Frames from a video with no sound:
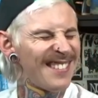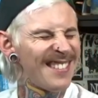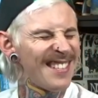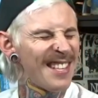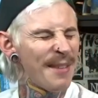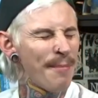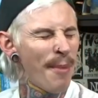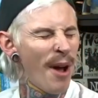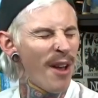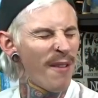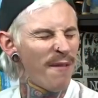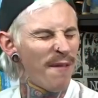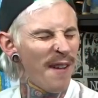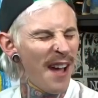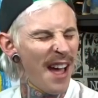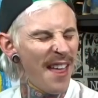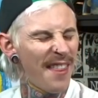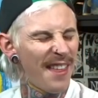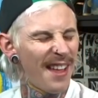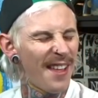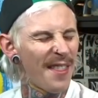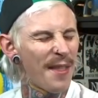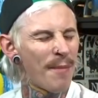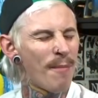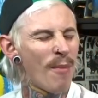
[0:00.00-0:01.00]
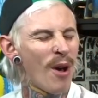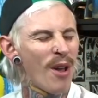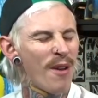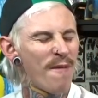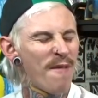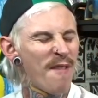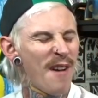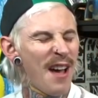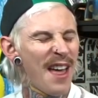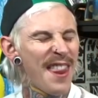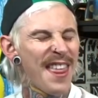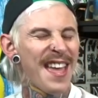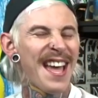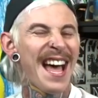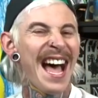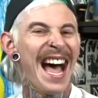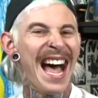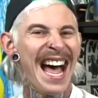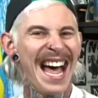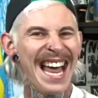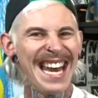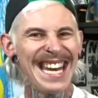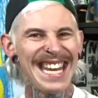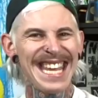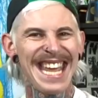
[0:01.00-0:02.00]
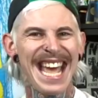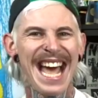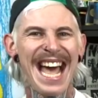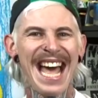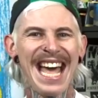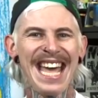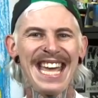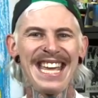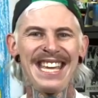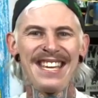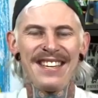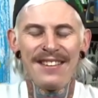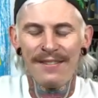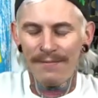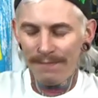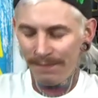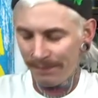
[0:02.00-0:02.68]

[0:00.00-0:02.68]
The Modfather. The Modfather R D A.